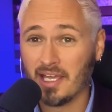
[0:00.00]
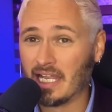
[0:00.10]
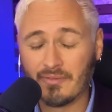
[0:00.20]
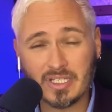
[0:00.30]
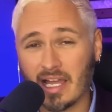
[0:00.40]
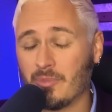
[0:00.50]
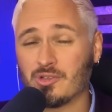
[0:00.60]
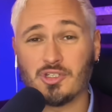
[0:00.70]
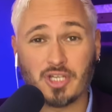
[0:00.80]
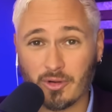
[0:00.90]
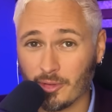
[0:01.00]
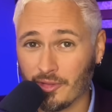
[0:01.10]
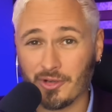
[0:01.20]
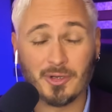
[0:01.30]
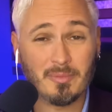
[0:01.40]
and every time there's a general,
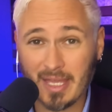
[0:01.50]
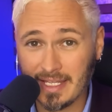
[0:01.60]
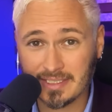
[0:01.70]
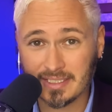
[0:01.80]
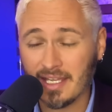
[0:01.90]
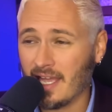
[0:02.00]
there are debates,